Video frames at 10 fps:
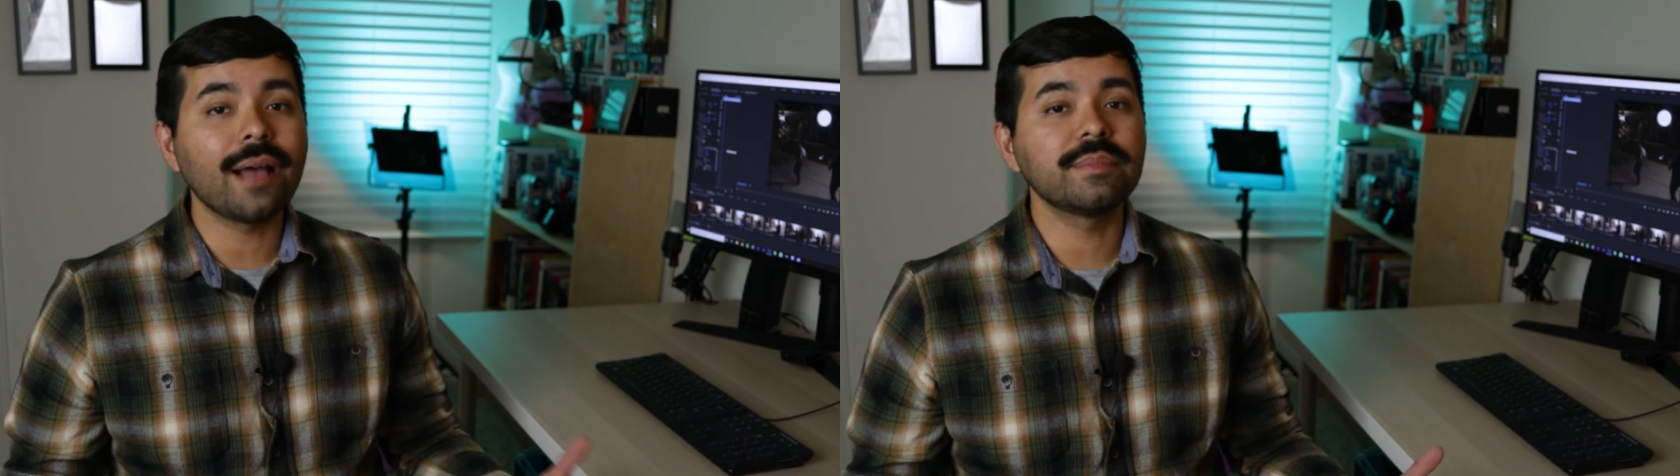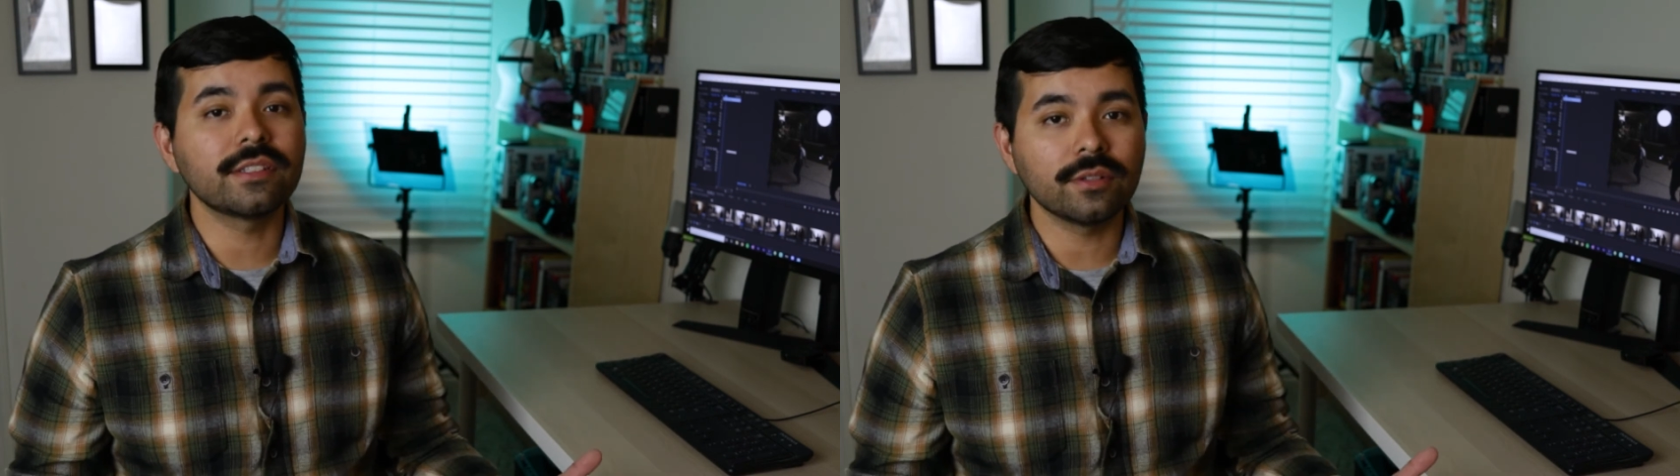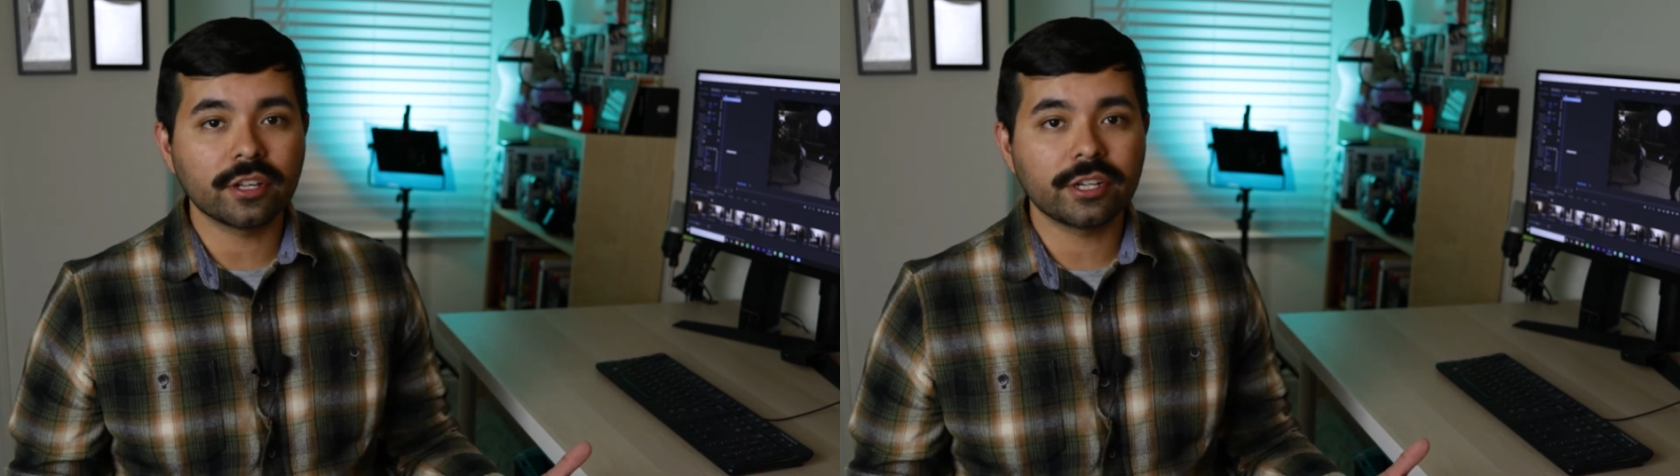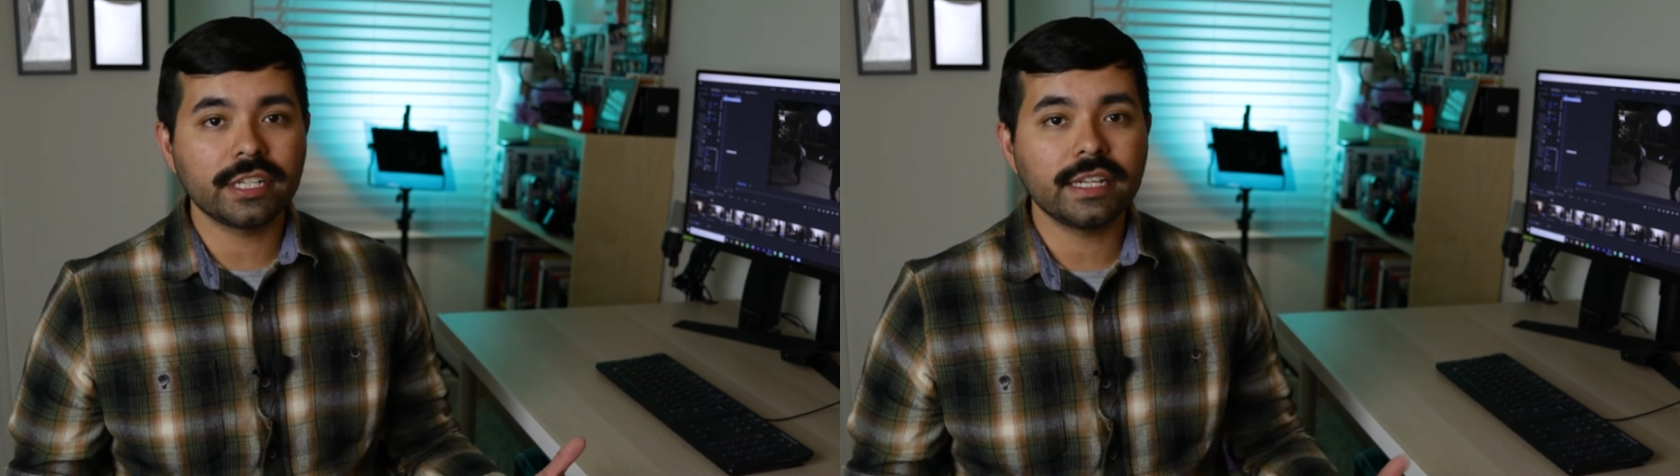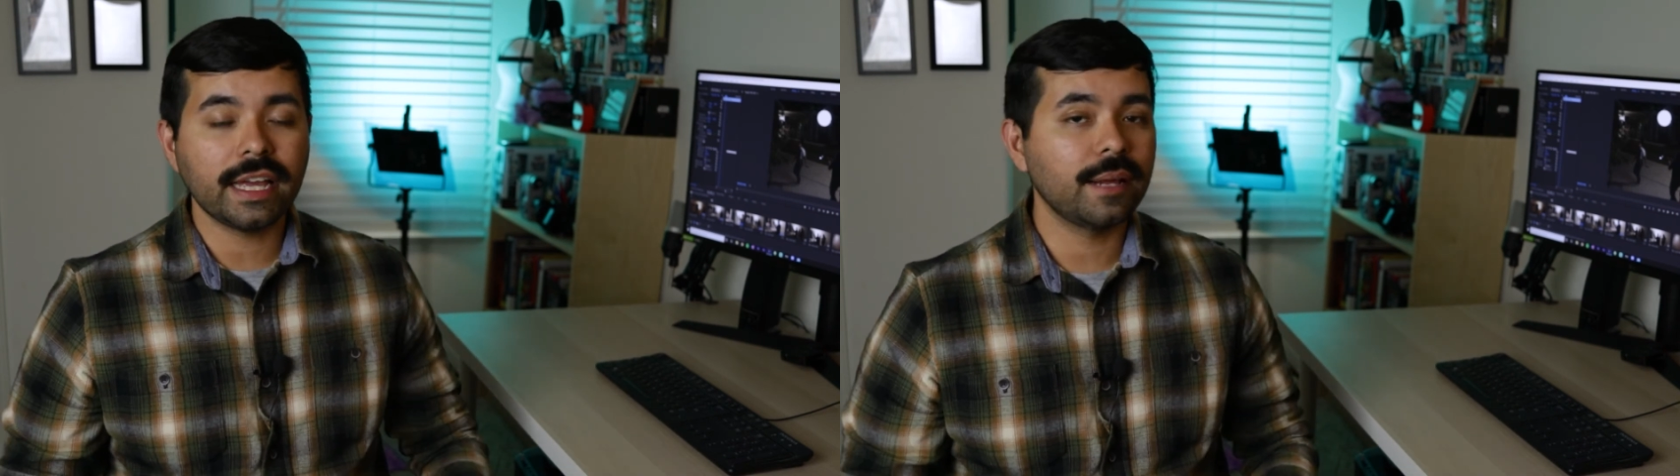I'm still
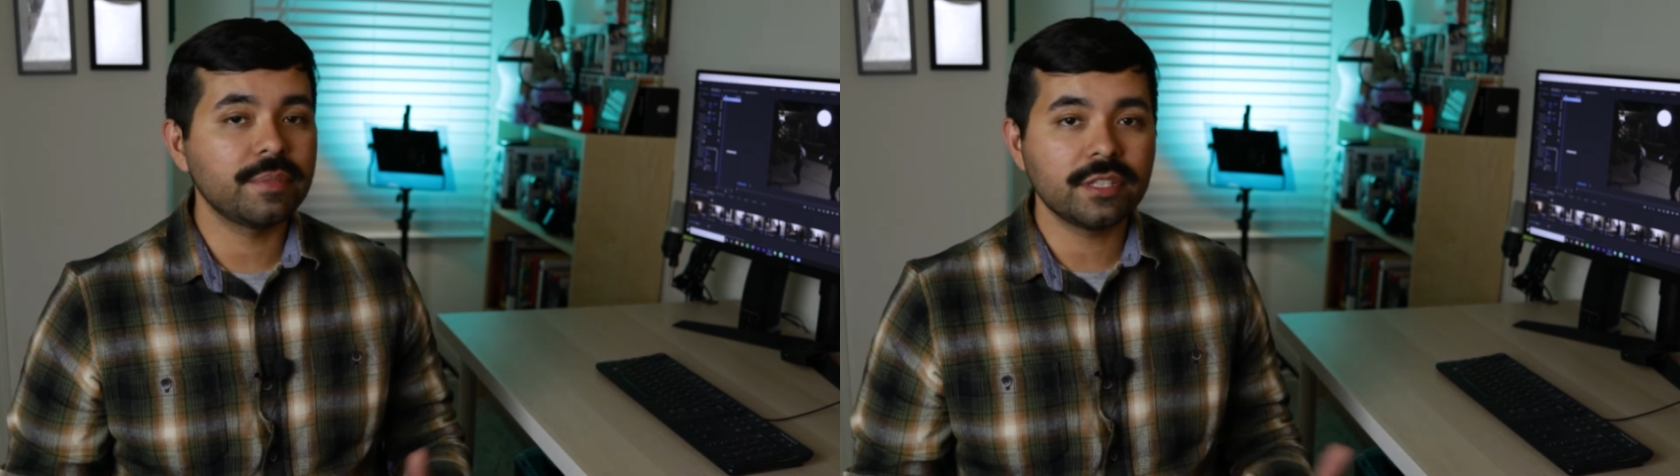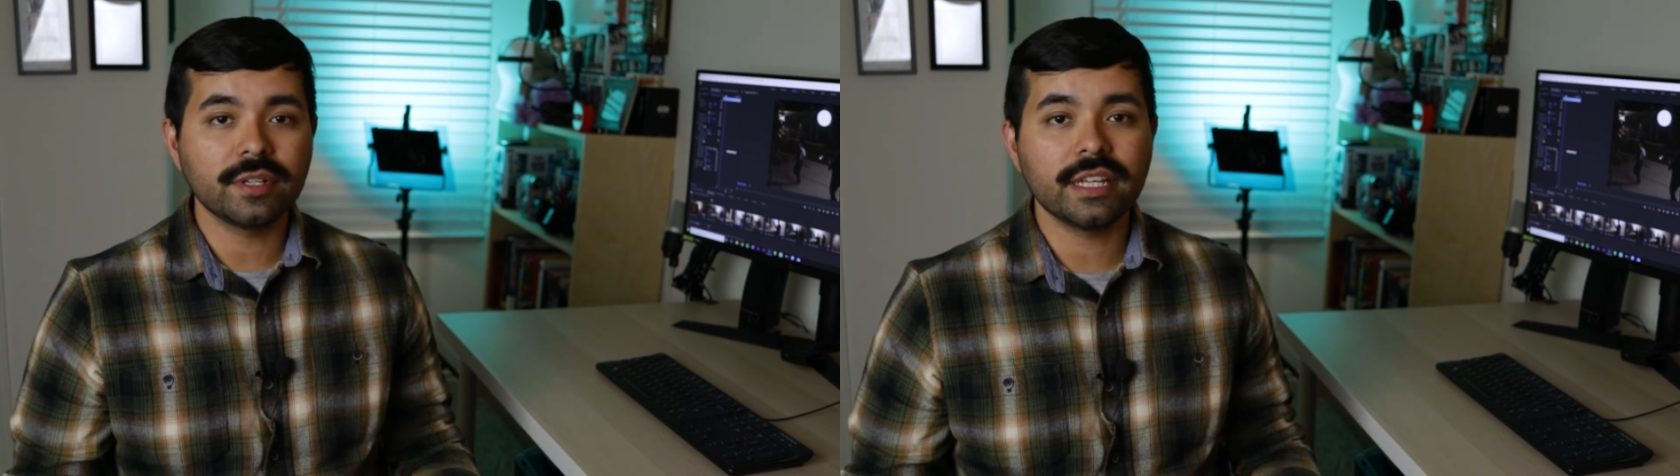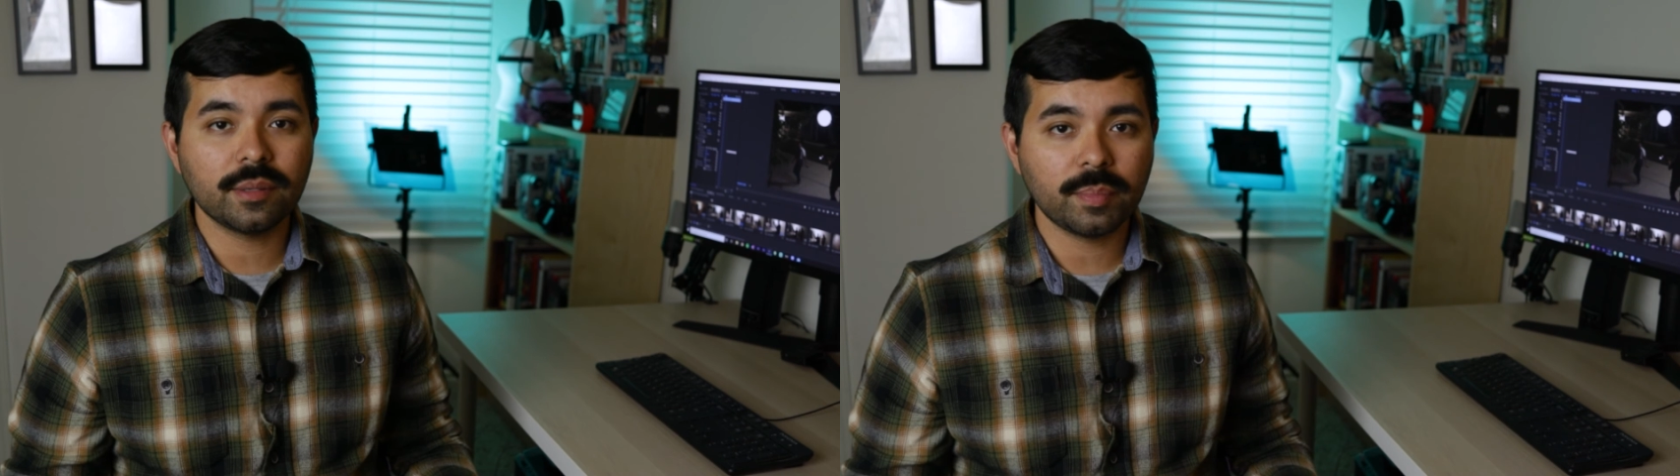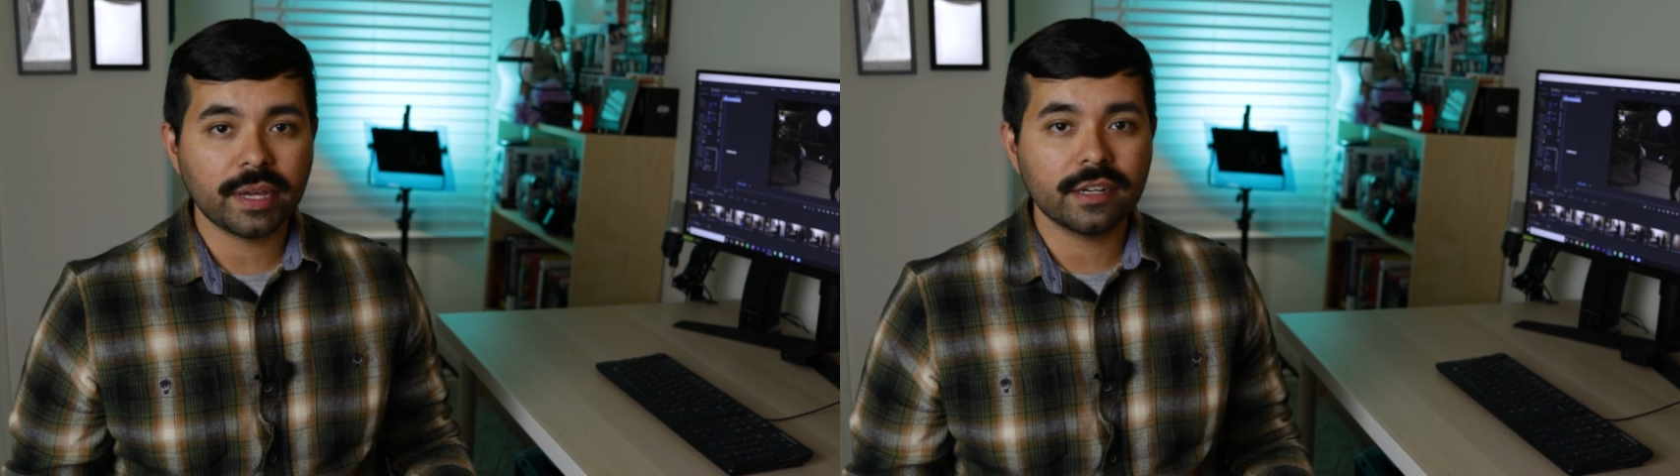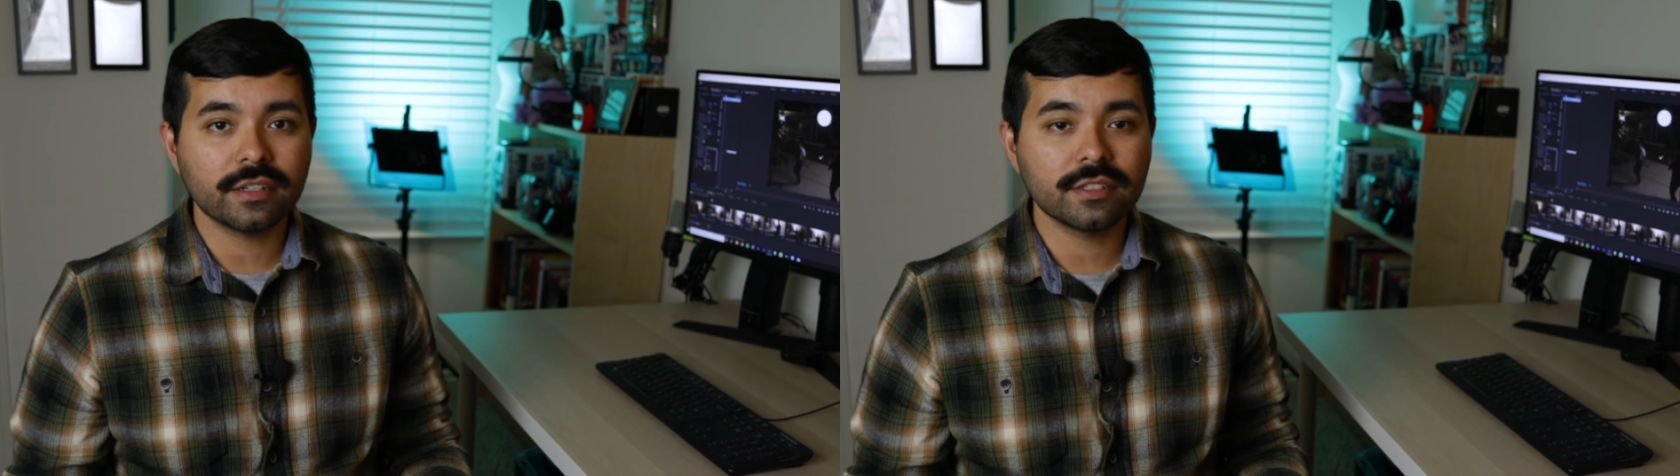learning and I'm still getting better.